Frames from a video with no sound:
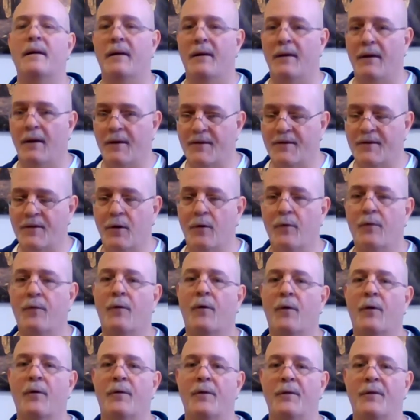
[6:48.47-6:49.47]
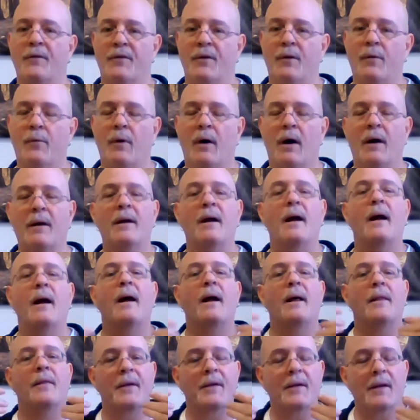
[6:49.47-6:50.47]
and so forth and so on,
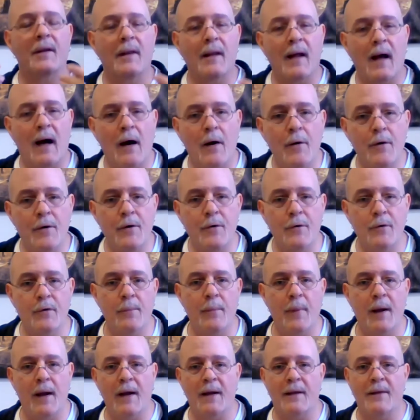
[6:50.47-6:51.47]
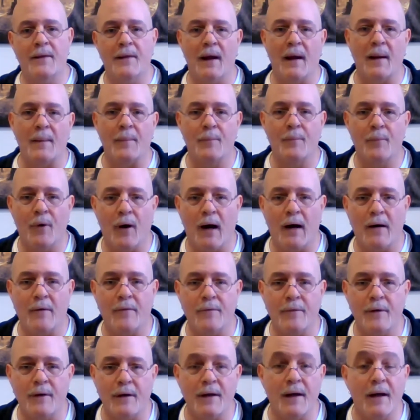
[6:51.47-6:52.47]
that allow you to make that profit.